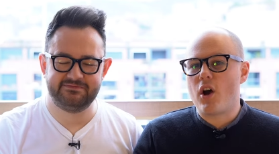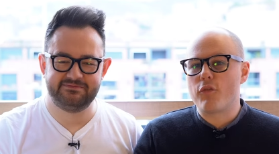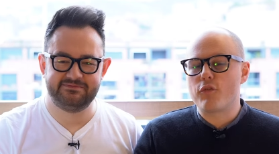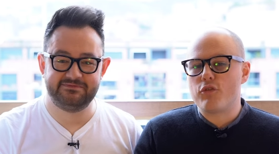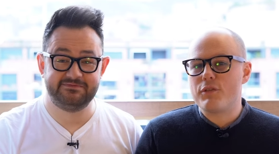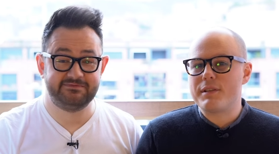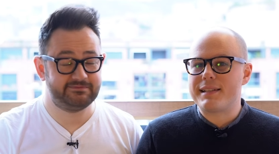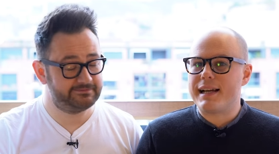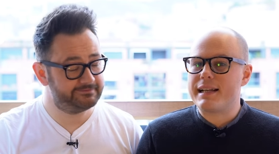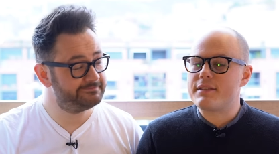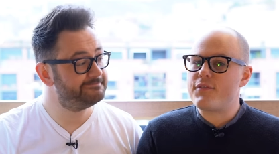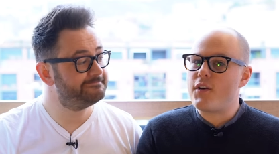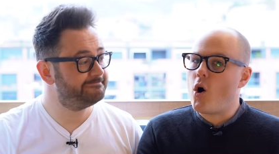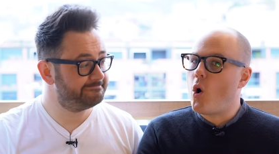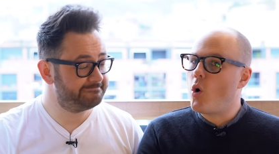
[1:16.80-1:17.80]
Speaker 1: of cruise lines
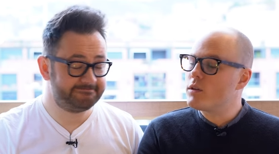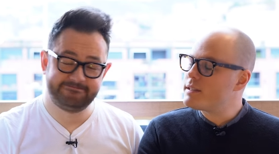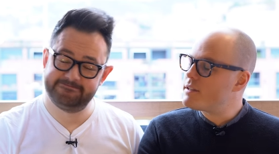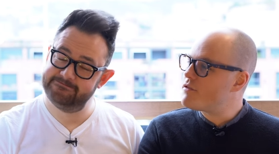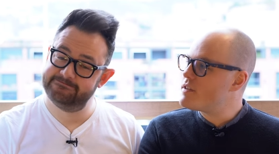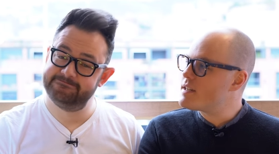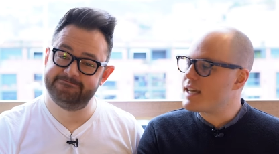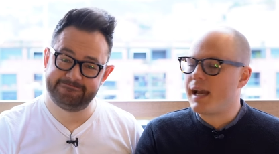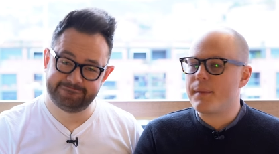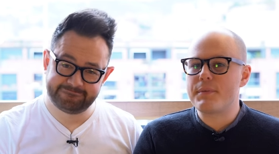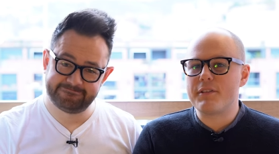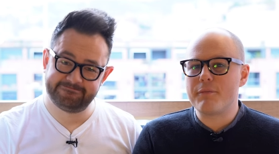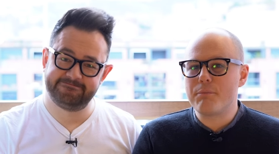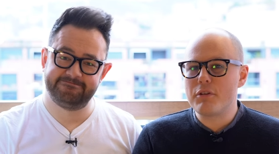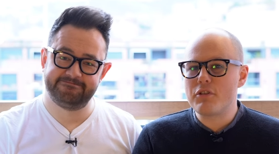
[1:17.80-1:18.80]
for all different types
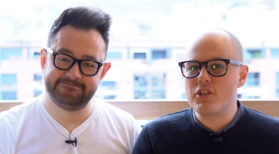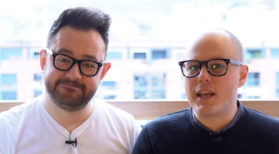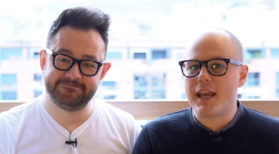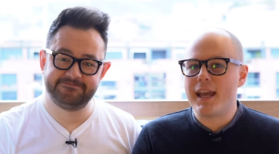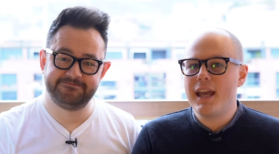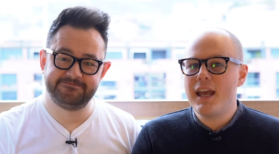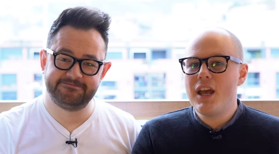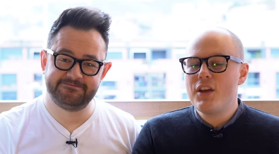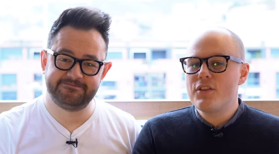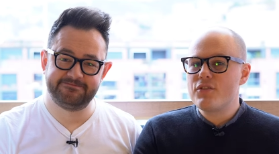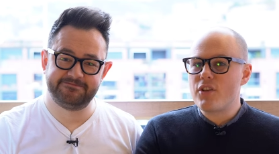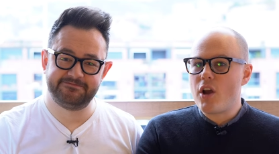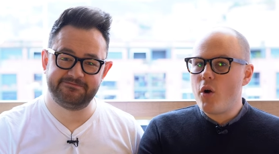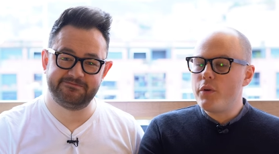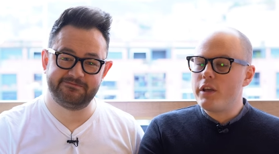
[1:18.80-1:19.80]
of budget.
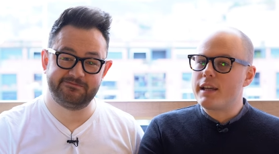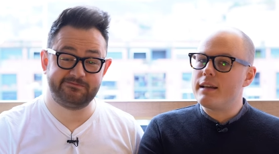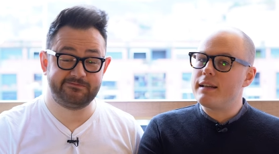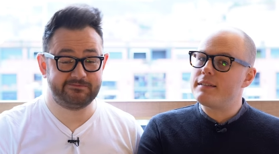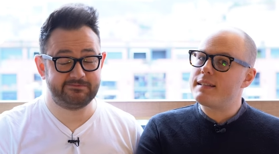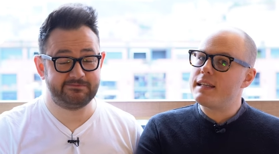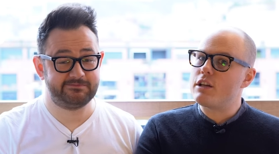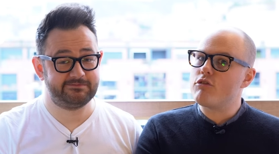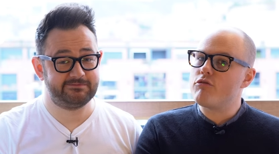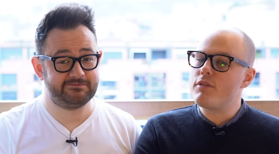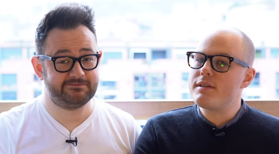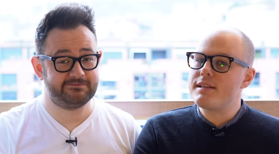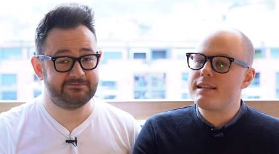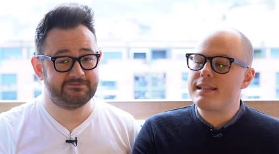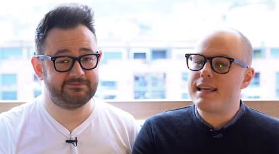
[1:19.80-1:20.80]
So you can see
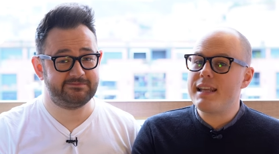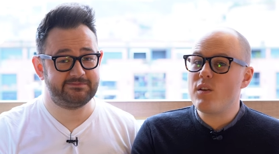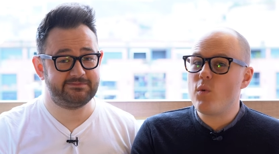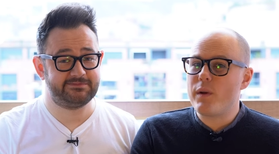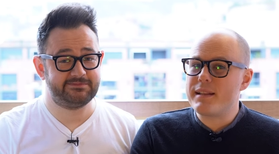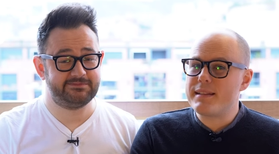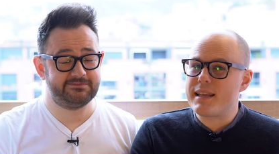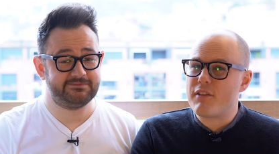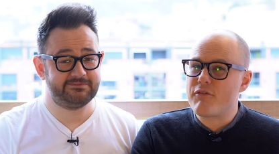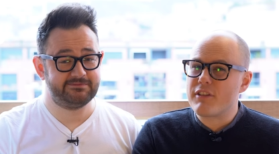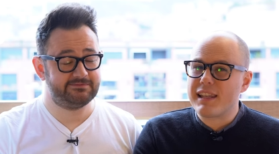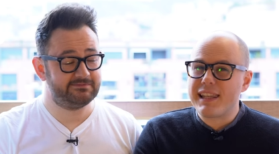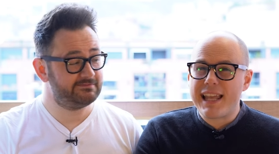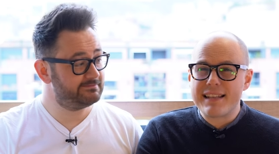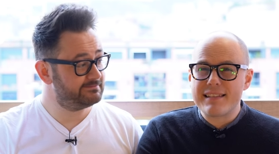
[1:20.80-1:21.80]
cruises in the winter for
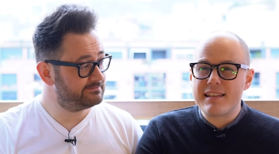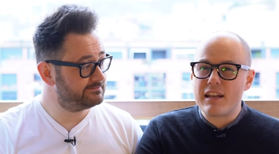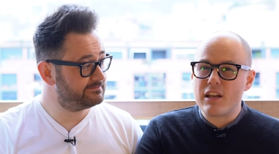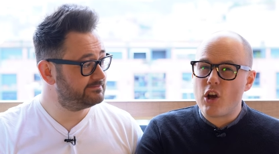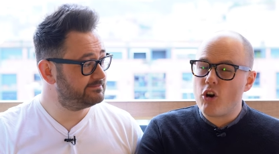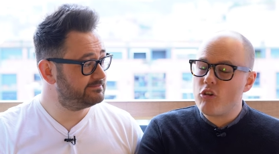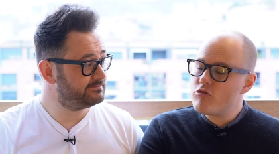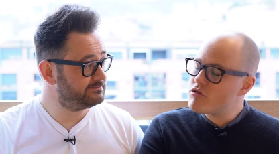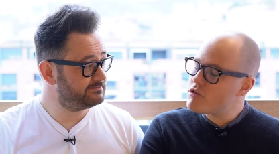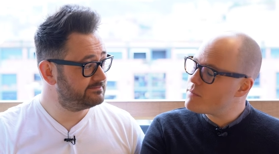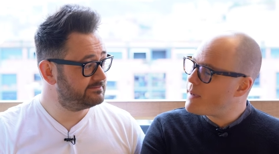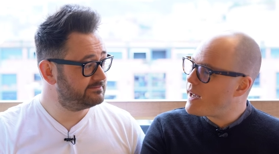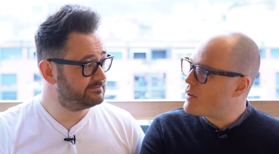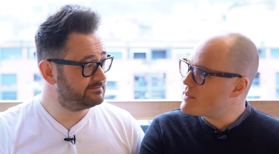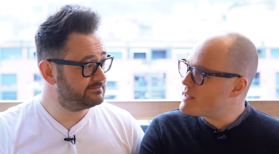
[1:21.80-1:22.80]
less than
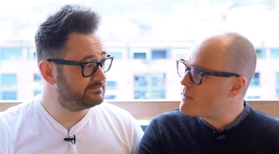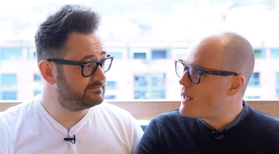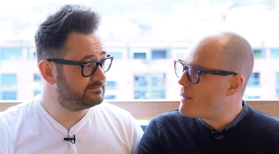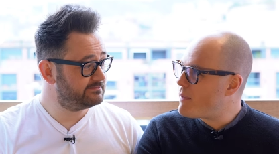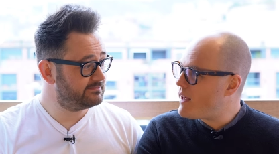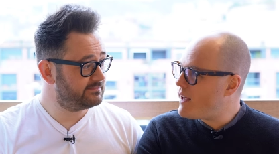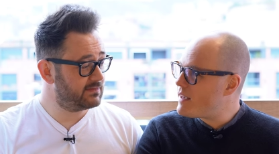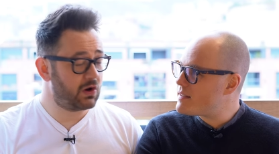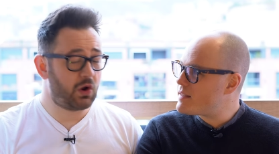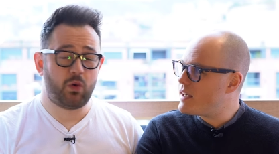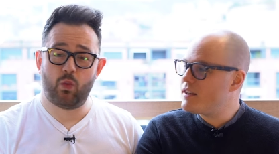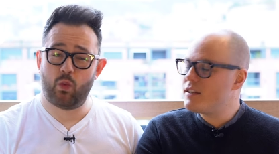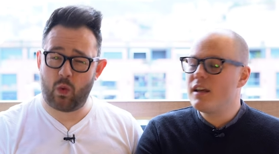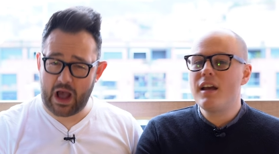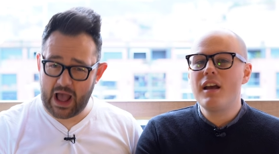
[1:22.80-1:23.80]
£100 per
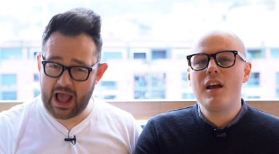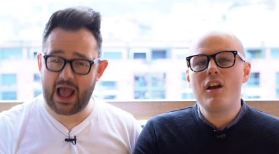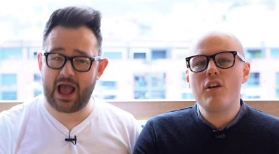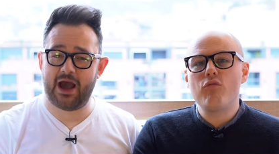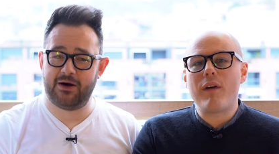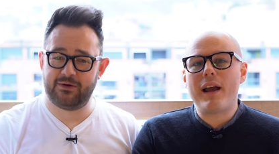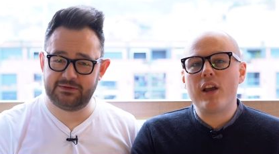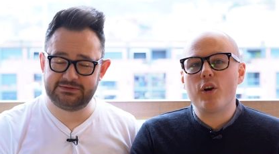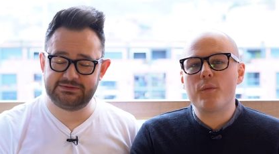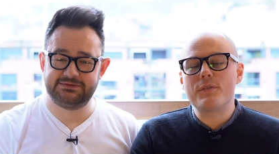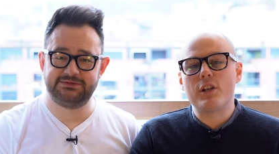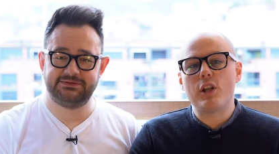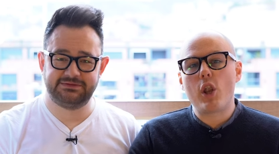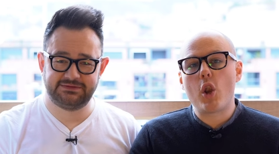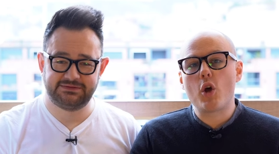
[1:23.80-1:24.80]
person, right up
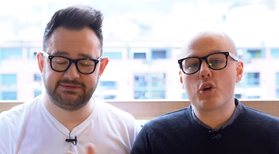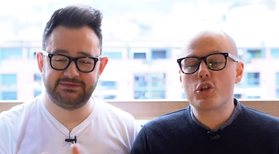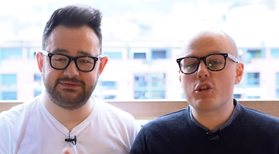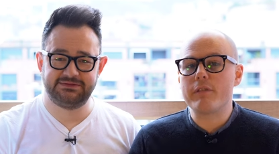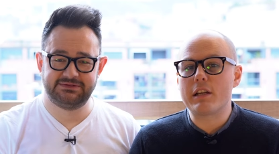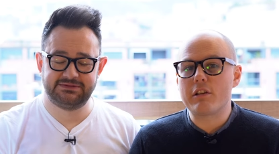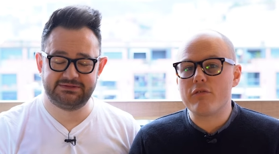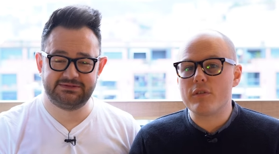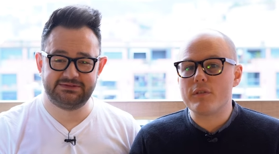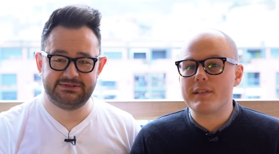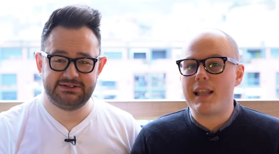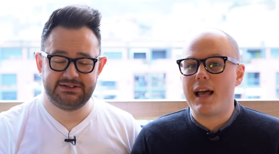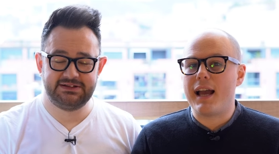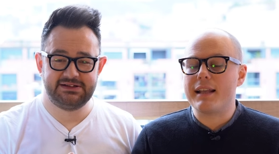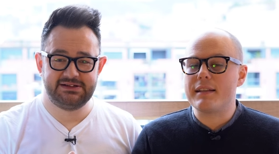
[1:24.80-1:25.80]
to luxury cruise
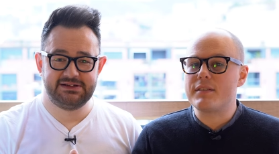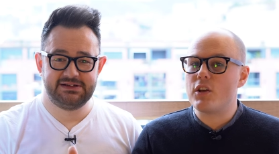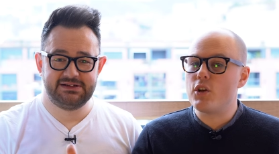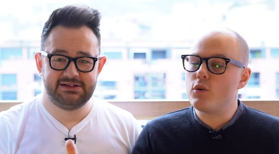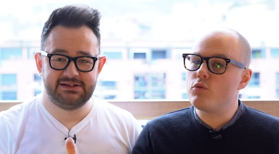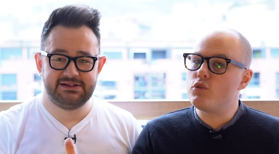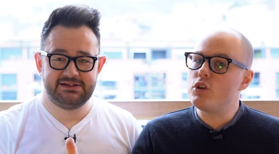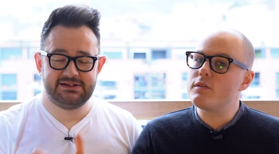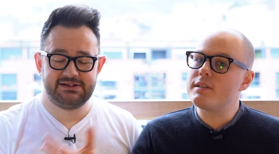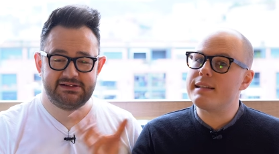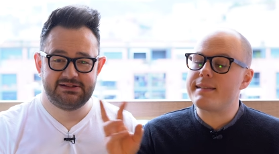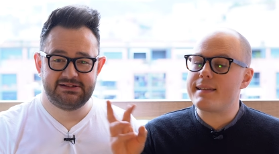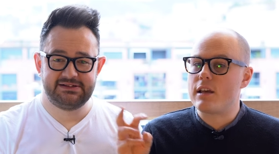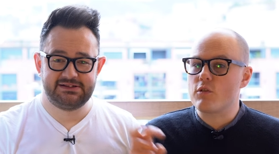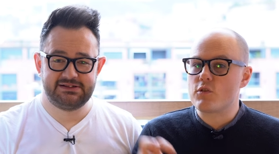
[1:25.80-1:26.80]
lines who usually
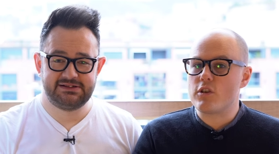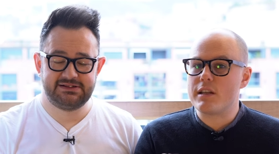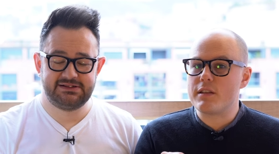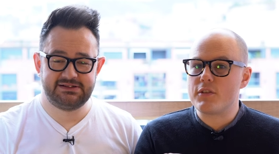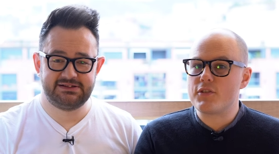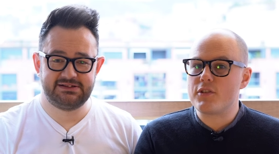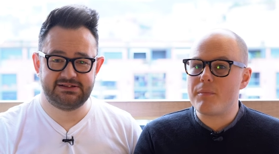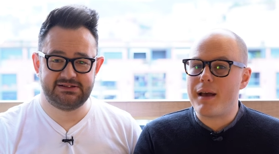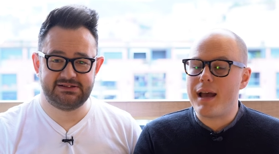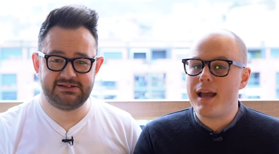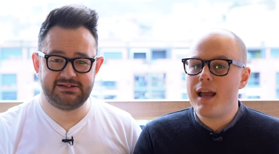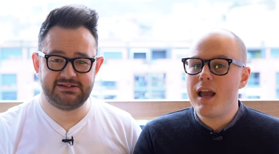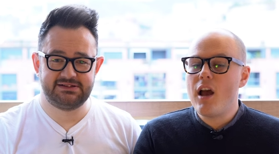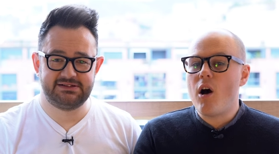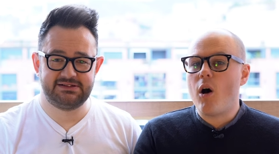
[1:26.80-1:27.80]
sail during the summer,
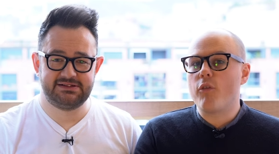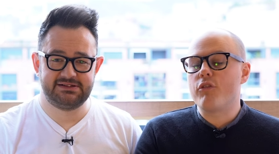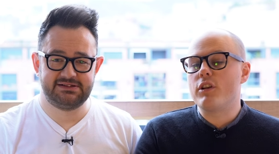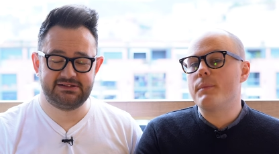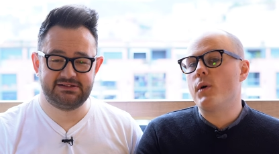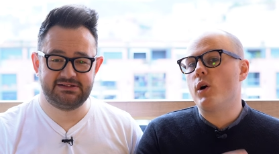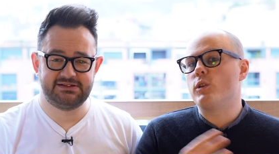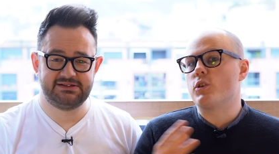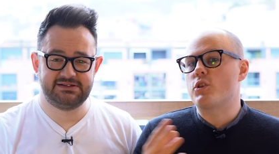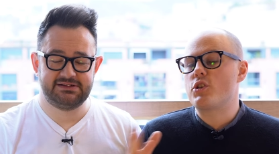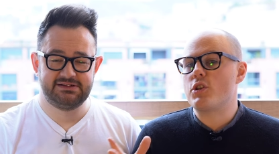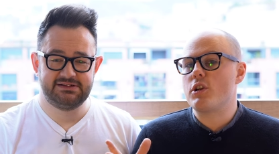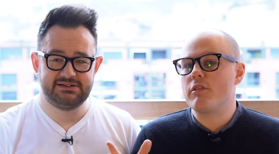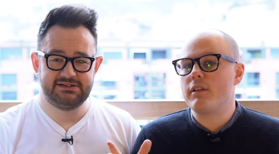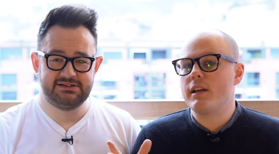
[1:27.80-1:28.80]
offering a more
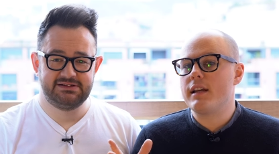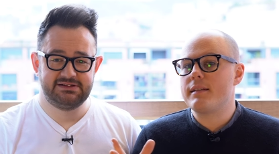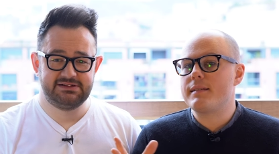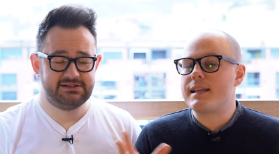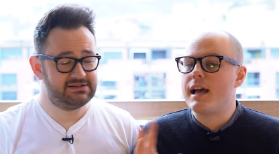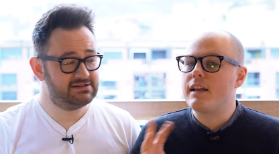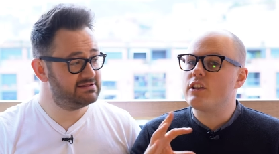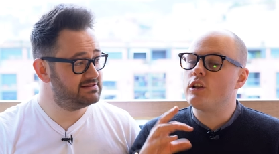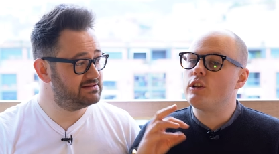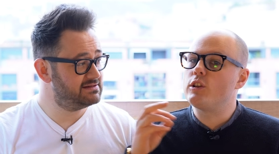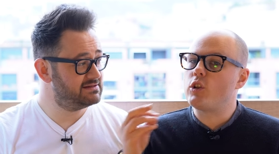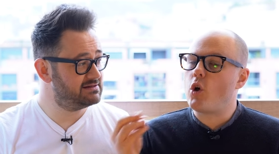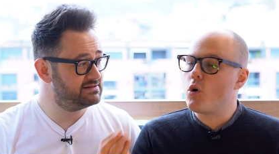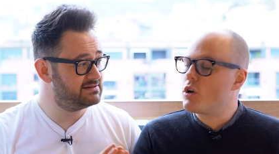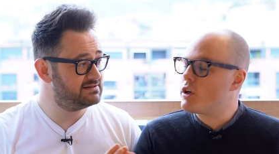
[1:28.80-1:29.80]
luxurious and a
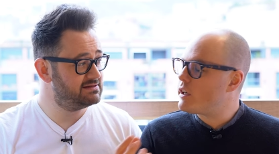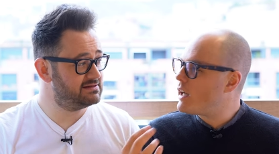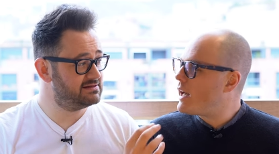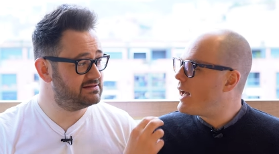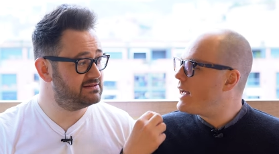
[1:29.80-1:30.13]
longer